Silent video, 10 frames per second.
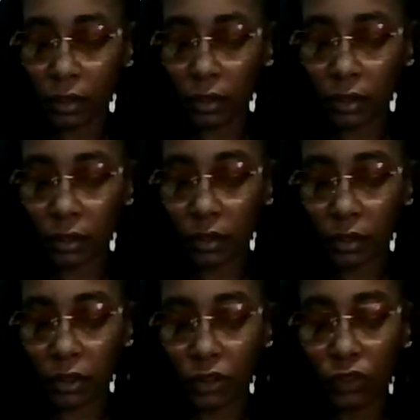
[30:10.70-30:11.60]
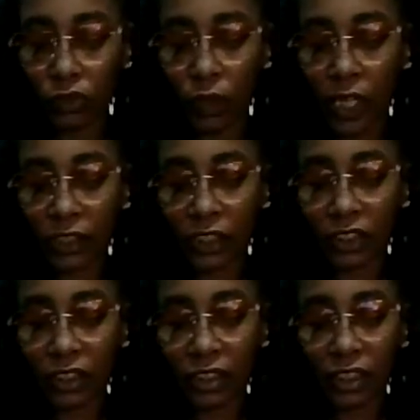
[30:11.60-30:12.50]
to do right, they just
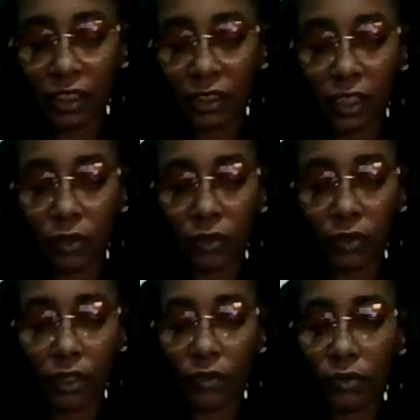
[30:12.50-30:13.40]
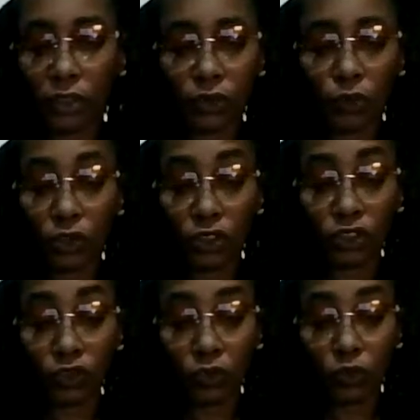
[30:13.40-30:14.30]
didn't. They just want you
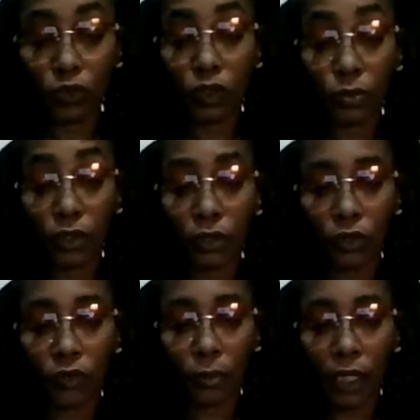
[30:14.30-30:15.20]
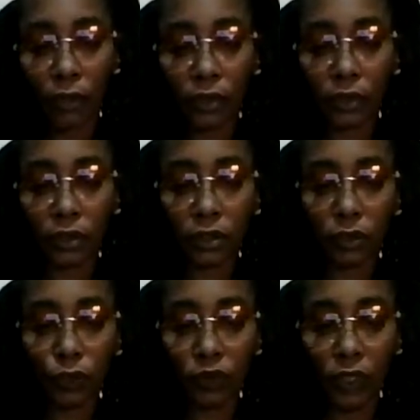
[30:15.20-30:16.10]
to bend over backwards and just move
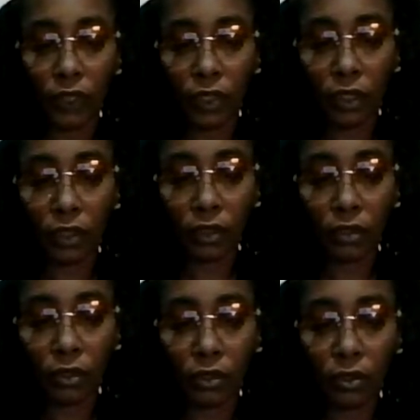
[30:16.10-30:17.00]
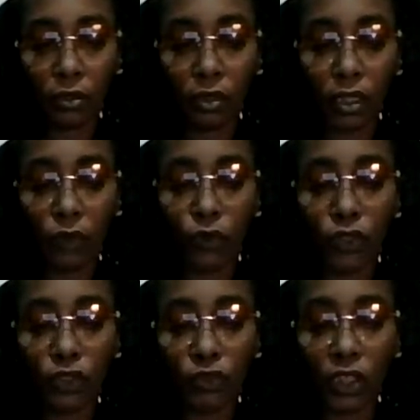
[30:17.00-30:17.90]
like that. And when you
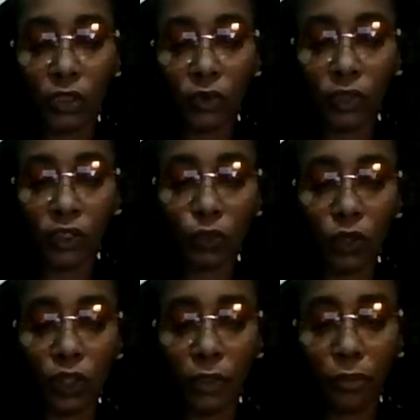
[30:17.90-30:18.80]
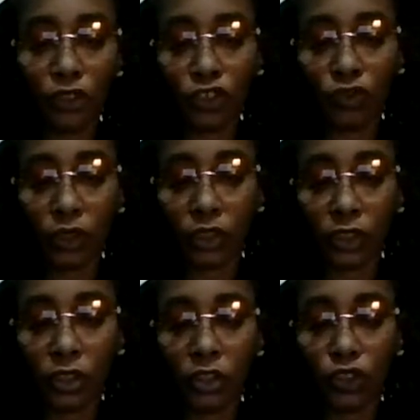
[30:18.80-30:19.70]
don't, is when they put you in Ten of
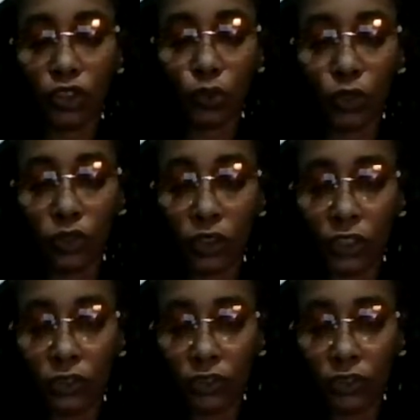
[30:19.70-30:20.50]
Swords energy.